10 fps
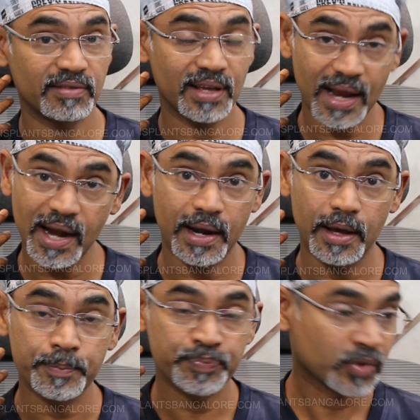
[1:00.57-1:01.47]
of the
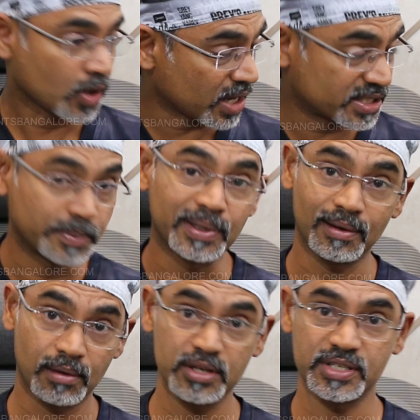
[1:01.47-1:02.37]
head,
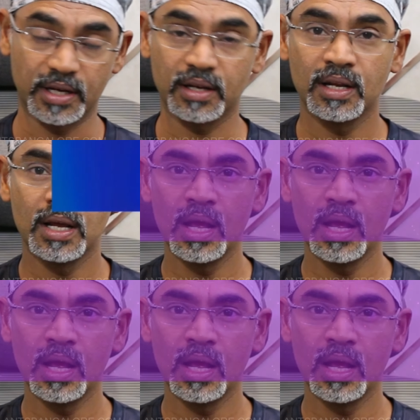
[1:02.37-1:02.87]
occipital region.